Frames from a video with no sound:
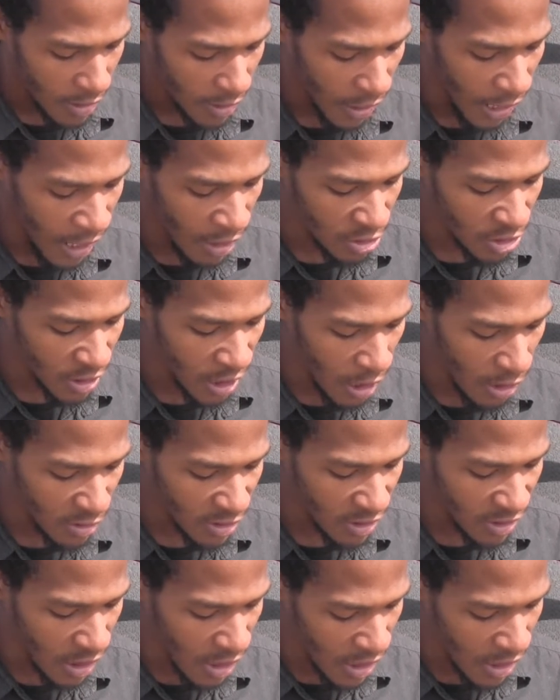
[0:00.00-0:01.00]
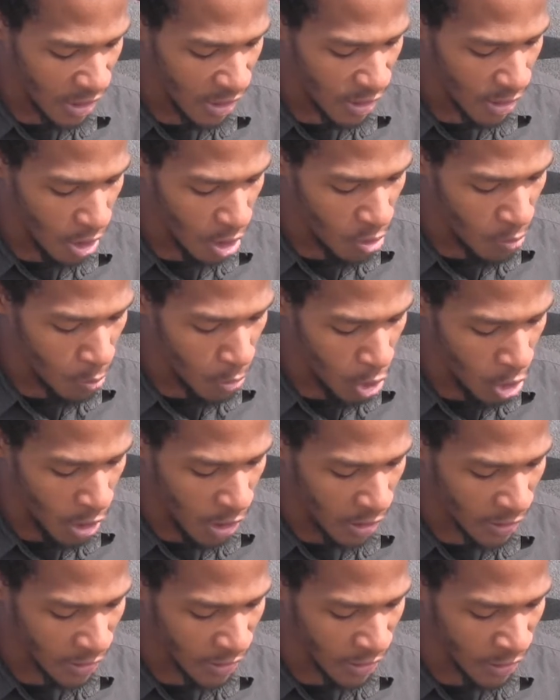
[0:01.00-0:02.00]
Thou shalt see it no more
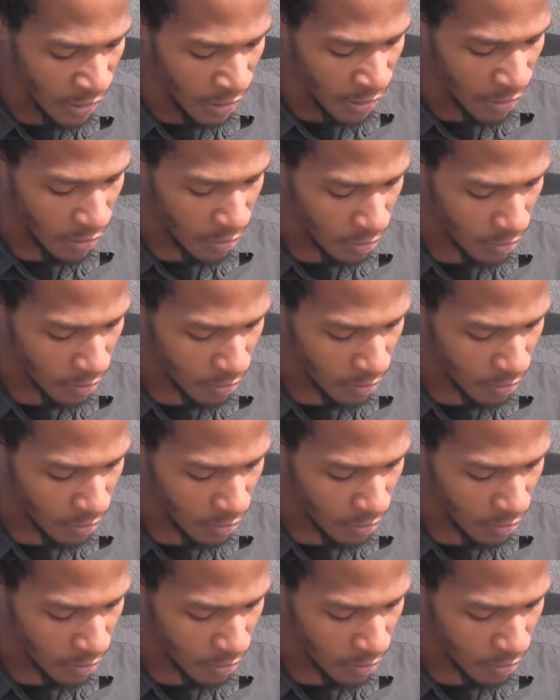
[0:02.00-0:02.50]
again.